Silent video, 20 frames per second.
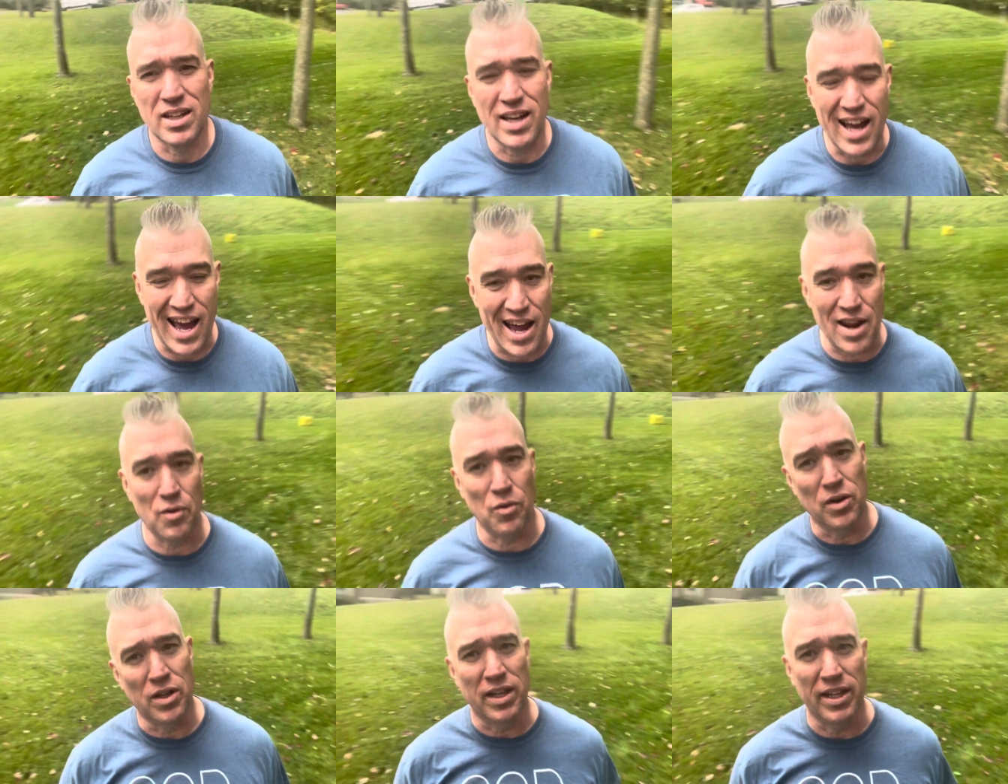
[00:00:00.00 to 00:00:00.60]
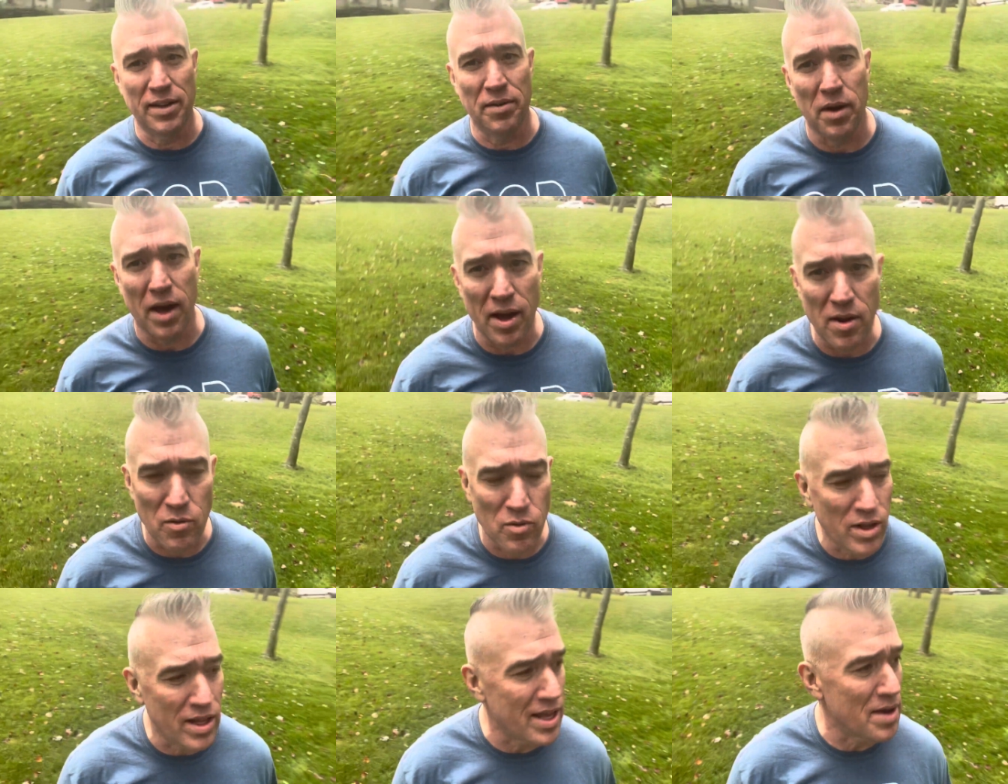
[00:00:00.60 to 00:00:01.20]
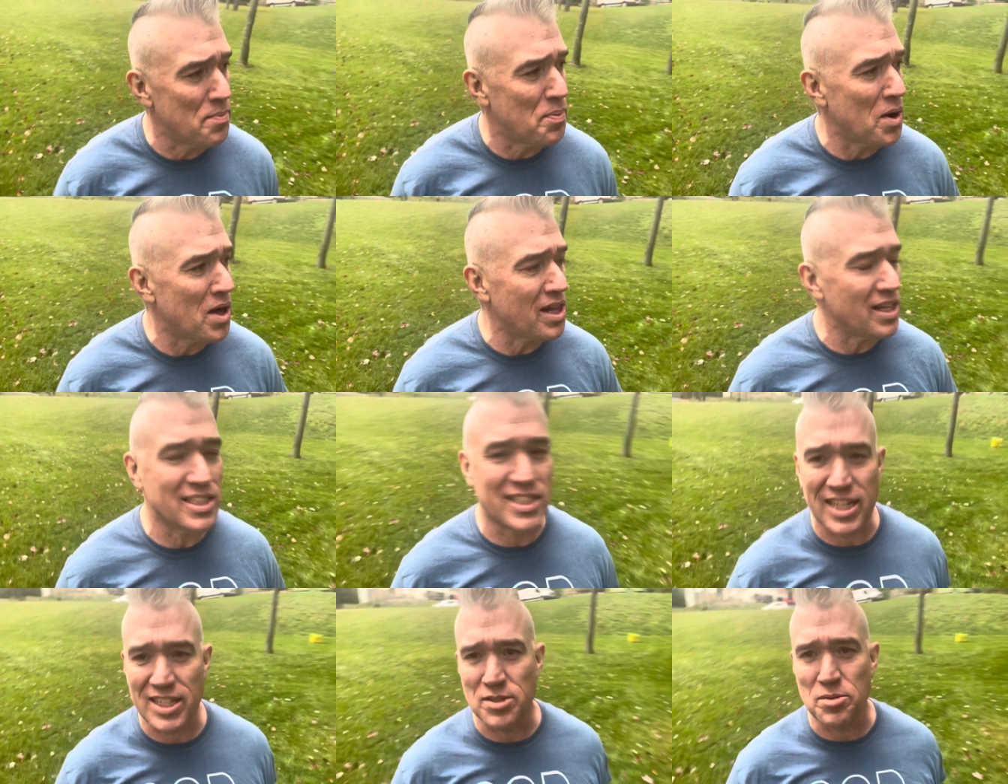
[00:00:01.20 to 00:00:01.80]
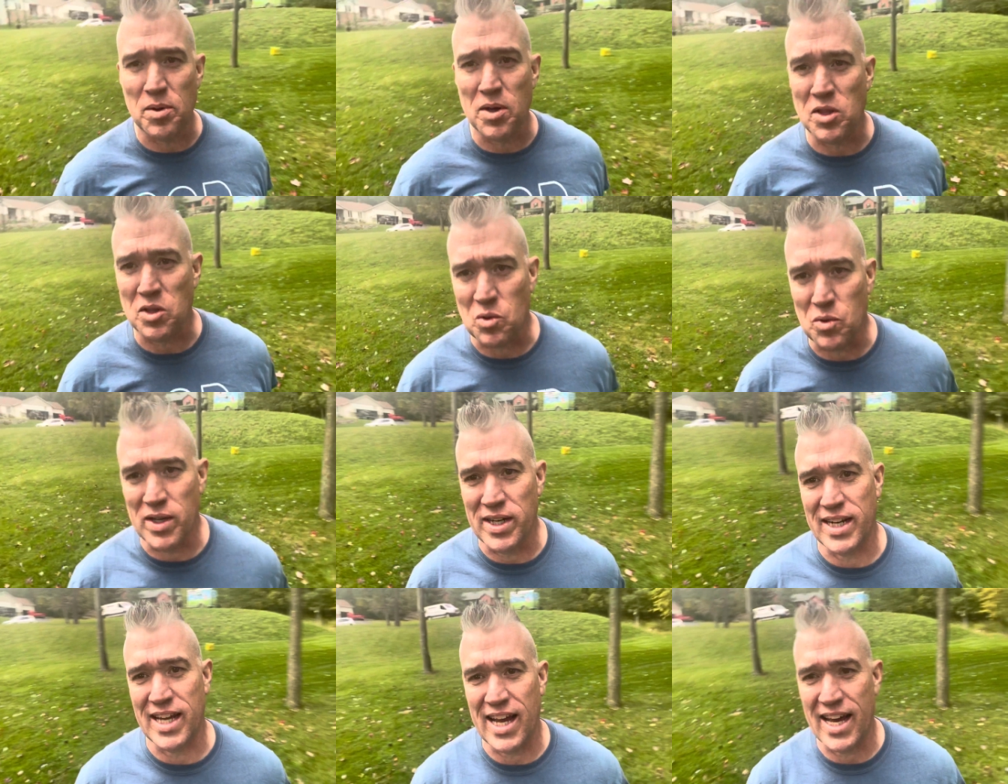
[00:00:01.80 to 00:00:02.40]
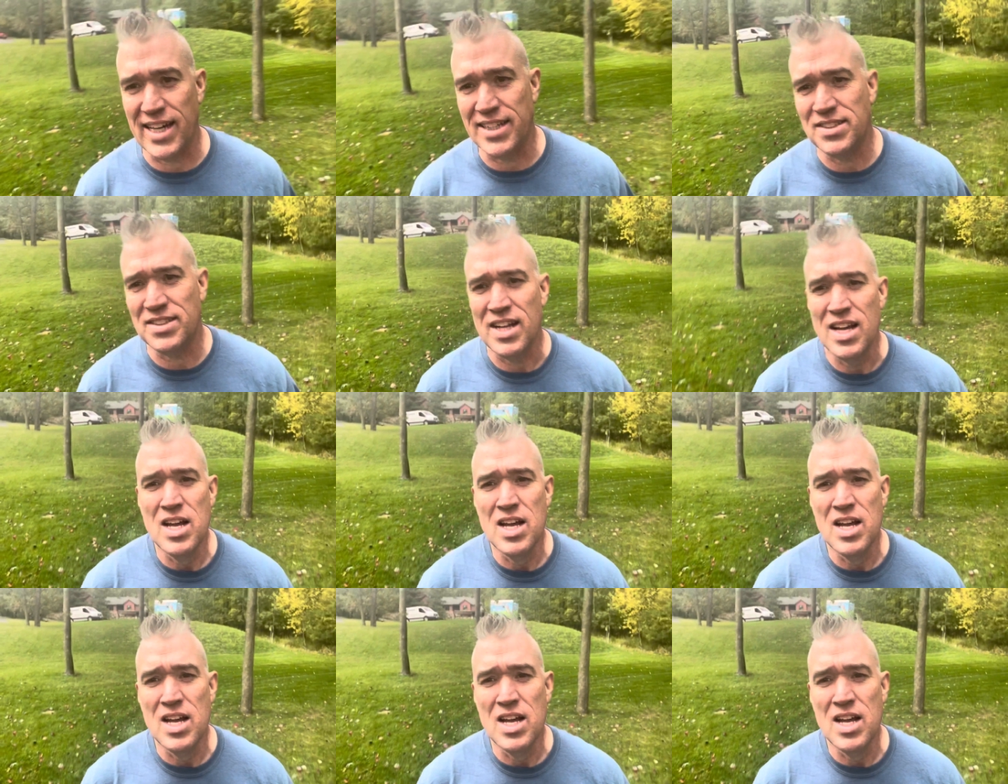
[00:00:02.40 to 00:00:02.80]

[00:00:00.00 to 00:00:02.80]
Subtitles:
I really apologize about the wind, guys.